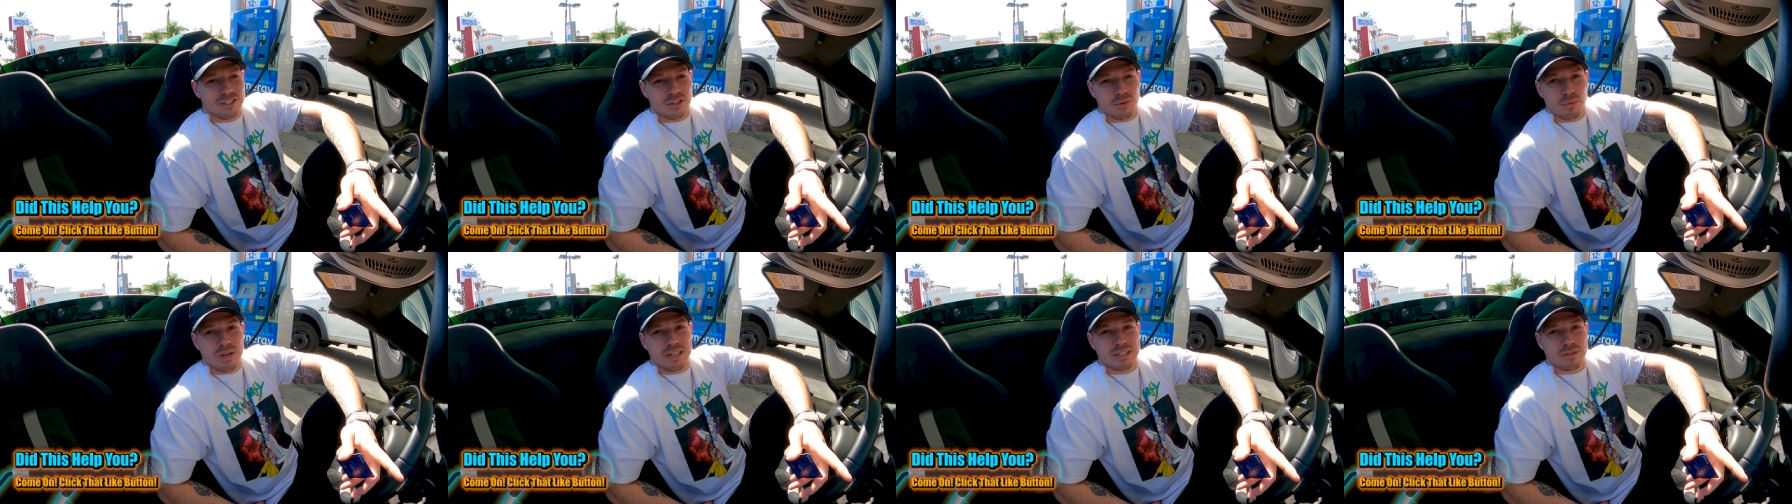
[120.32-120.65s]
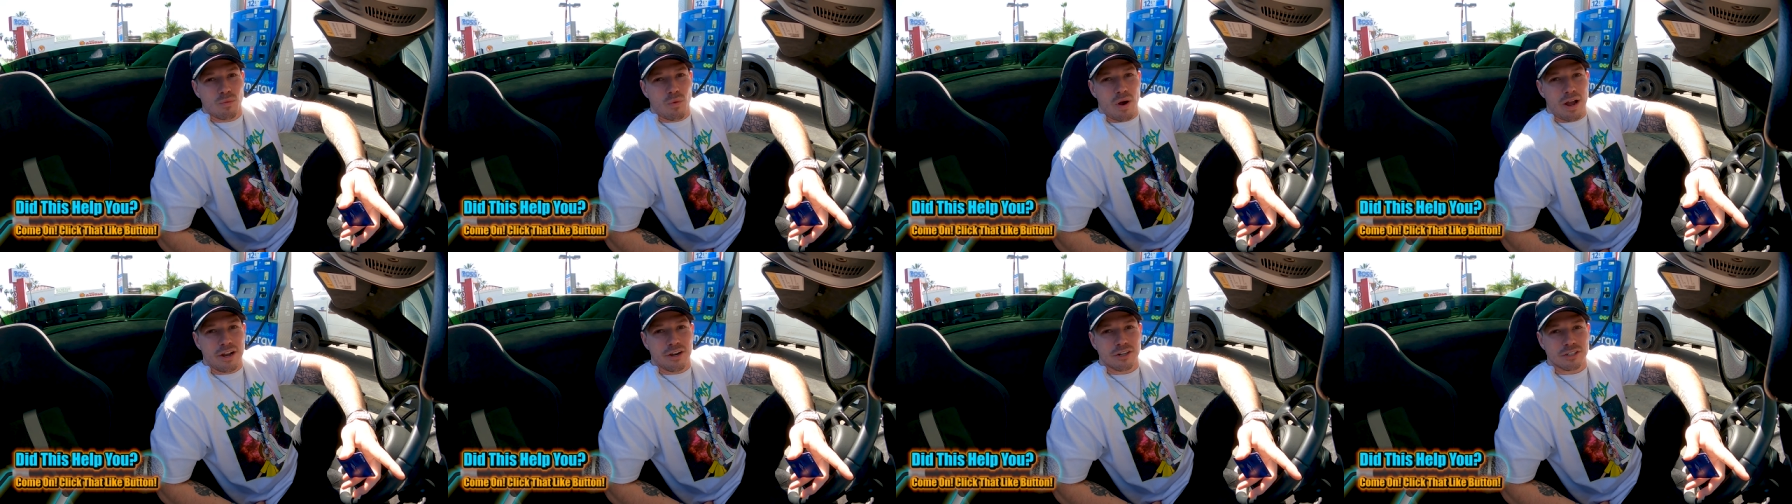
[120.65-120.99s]
This is the
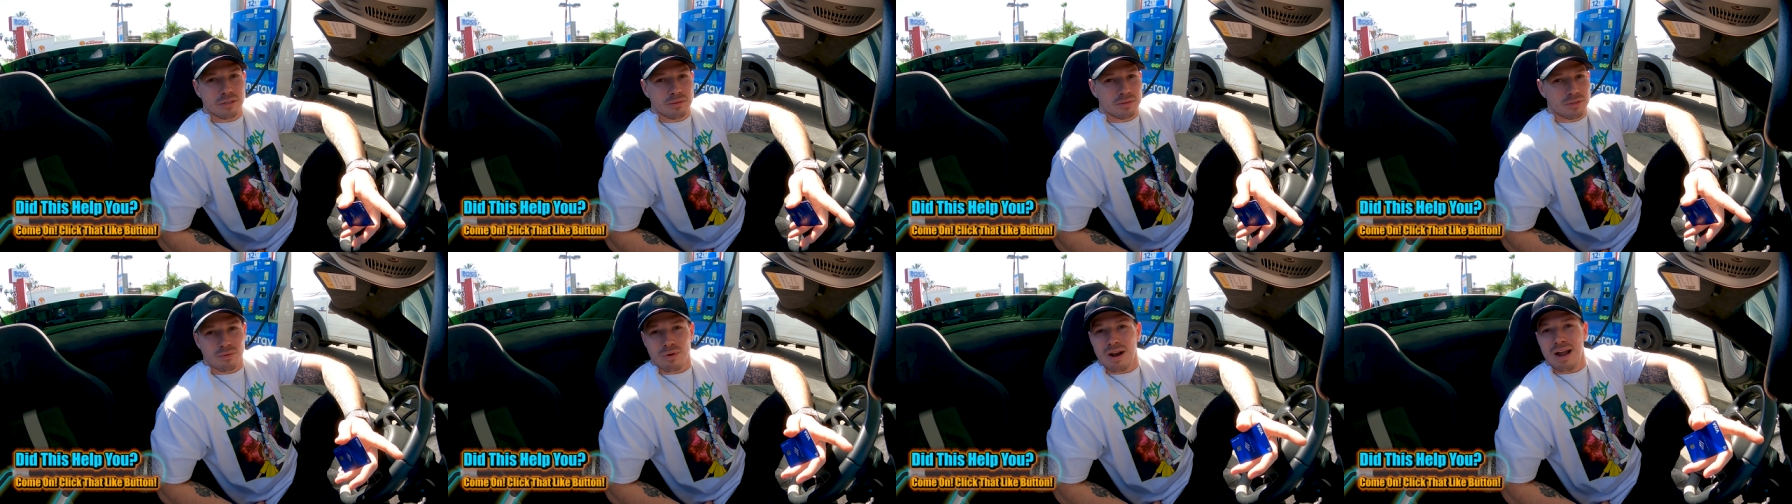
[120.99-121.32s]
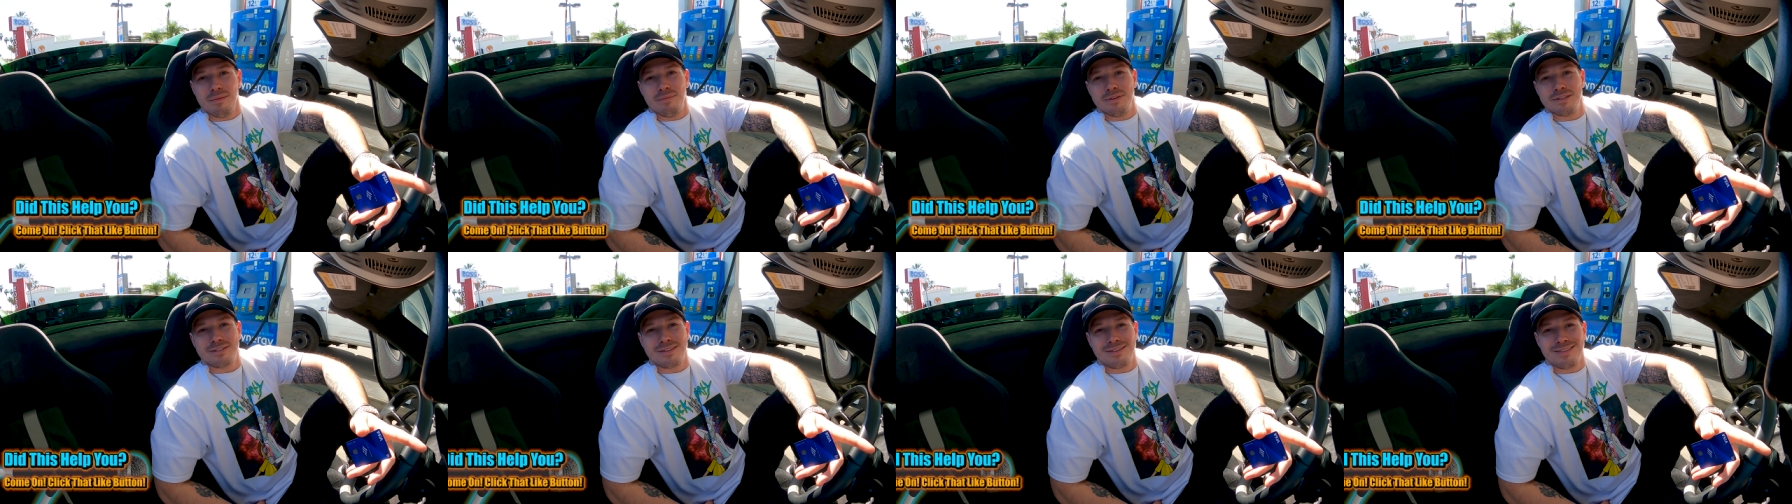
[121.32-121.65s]
reason why you're
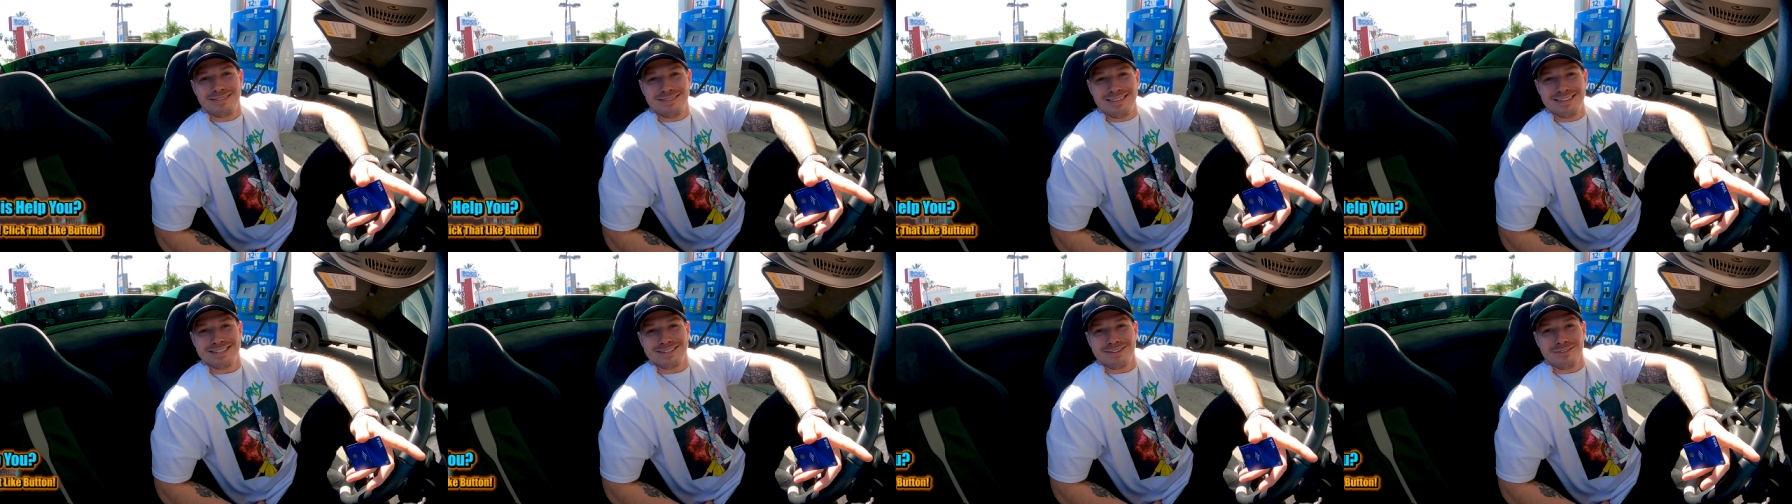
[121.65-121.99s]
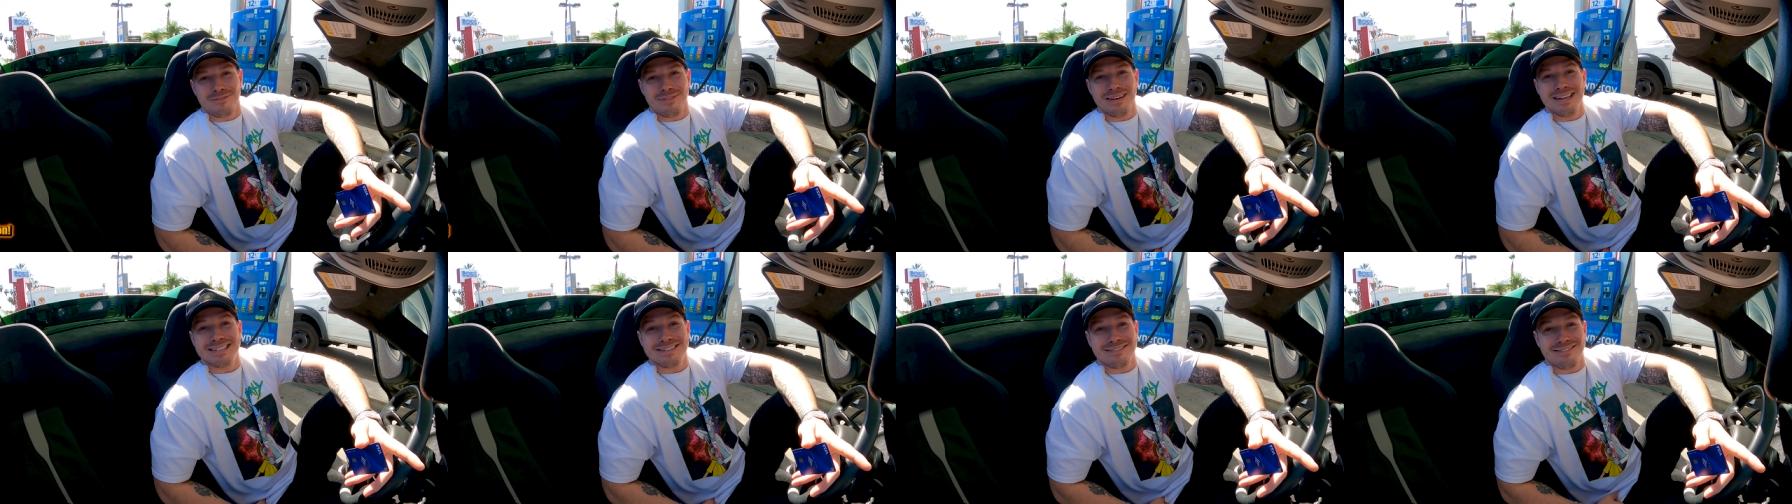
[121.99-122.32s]
subscribed. This is the, this is the
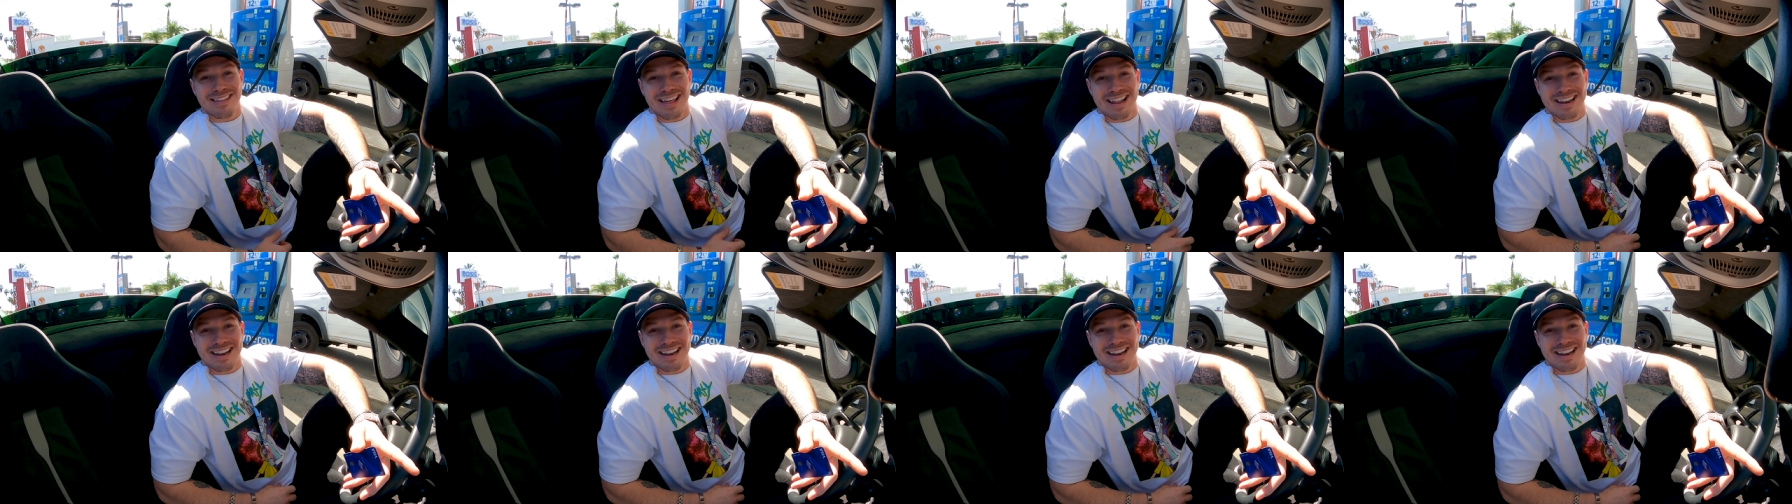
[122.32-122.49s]
reason